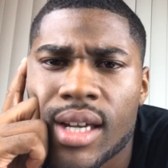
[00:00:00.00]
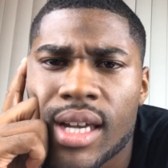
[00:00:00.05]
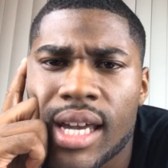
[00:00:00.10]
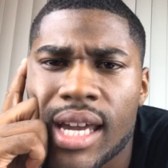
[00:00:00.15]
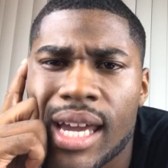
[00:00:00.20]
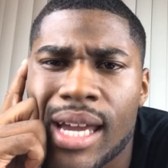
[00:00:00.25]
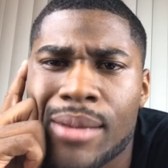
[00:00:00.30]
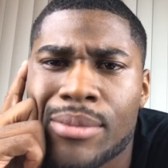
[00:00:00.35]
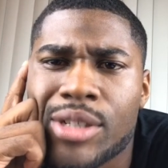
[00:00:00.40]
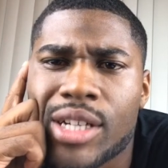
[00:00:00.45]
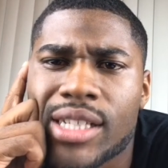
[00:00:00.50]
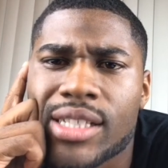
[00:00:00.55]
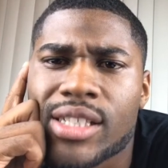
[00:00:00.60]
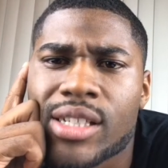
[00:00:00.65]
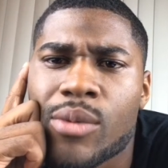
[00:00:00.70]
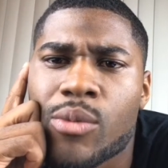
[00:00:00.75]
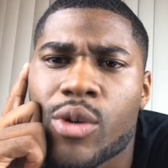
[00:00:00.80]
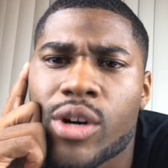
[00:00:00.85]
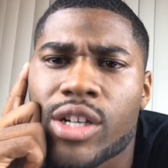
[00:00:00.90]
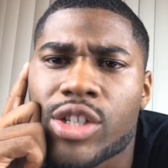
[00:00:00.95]
MJ
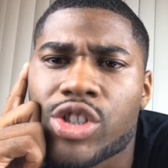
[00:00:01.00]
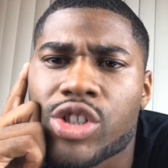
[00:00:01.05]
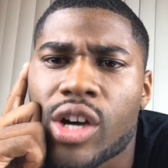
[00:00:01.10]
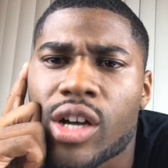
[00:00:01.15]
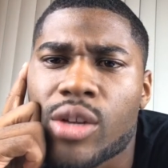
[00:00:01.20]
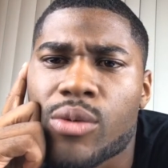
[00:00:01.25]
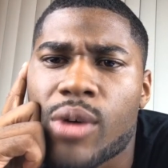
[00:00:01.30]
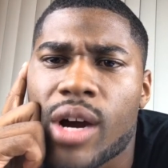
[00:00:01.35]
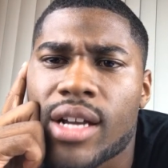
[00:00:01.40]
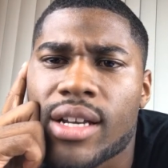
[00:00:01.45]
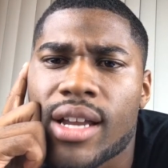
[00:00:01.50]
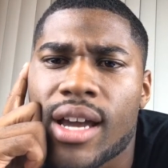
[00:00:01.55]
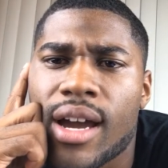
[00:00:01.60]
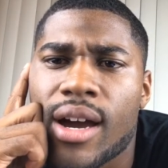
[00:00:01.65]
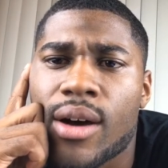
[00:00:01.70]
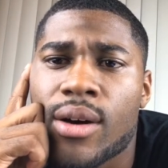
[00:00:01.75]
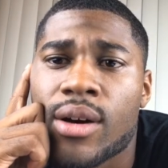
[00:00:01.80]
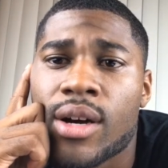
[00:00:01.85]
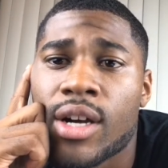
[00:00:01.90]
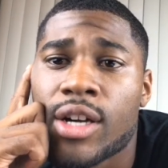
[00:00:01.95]
somewhere in Charlotte right
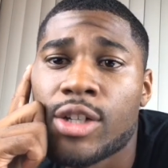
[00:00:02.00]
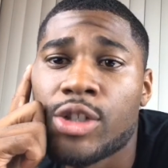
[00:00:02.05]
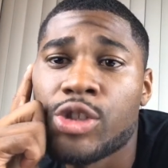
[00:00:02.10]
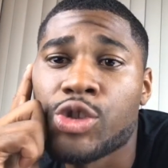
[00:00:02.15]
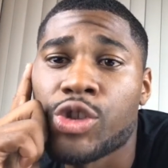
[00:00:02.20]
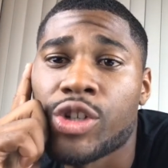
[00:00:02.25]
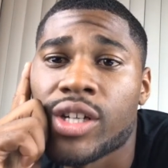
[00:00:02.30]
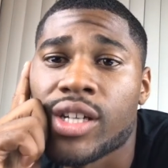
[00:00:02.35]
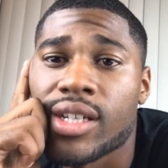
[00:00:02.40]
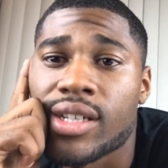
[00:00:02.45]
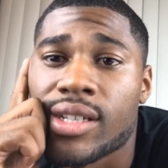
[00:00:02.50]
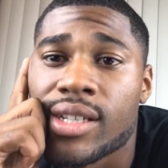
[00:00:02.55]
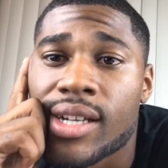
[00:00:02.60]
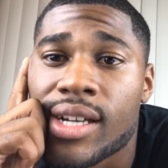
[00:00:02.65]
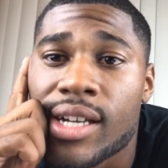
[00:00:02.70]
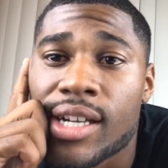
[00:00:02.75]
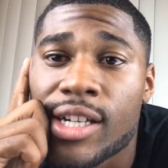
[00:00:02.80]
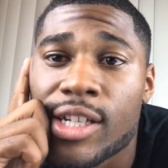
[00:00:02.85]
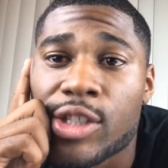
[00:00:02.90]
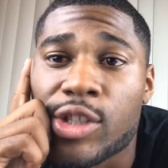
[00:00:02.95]
now drinking,
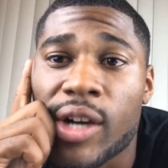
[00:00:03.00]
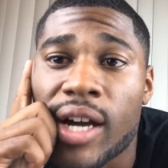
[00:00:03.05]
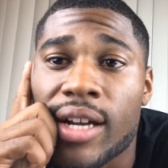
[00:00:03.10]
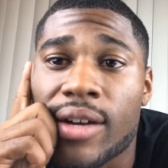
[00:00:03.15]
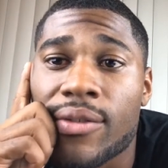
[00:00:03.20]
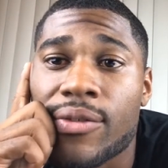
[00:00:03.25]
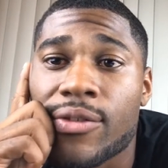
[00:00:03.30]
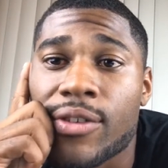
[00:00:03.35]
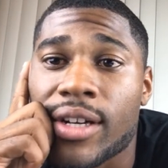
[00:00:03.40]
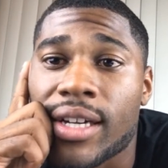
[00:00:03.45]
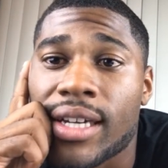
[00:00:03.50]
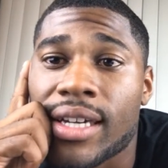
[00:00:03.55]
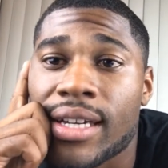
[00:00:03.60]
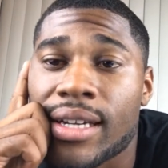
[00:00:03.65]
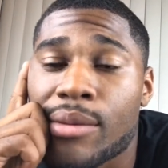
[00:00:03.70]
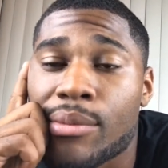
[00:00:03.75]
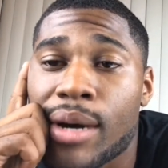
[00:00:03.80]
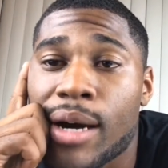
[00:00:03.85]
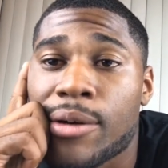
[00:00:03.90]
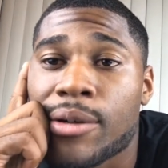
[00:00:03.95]
trying to forget
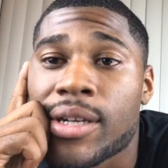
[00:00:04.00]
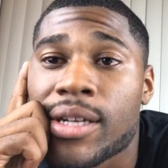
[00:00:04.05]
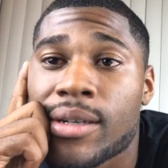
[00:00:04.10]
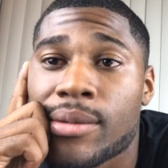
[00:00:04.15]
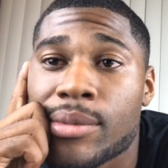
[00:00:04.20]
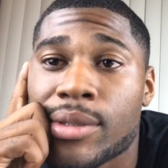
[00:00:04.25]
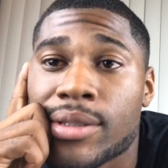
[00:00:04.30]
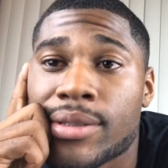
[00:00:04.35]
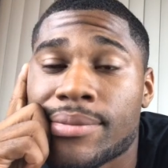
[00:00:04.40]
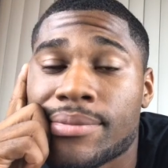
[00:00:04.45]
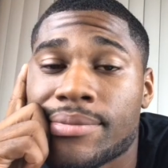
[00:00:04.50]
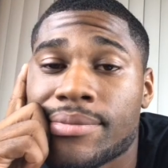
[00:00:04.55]
about Kemba.